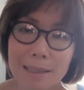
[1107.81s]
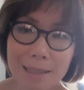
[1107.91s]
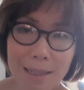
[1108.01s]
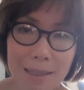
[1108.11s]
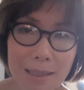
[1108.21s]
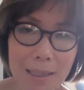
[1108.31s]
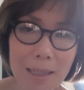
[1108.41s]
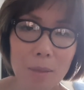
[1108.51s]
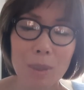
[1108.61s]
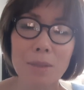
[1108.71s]
dig
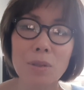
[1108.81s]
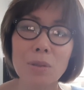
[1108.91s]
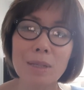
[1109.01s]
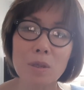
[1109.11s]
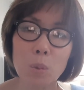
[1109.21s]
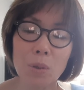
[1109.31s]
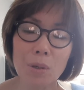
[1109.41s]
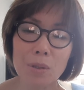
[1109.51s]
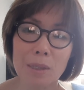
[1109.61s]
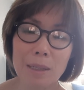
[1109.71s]
deep into His word,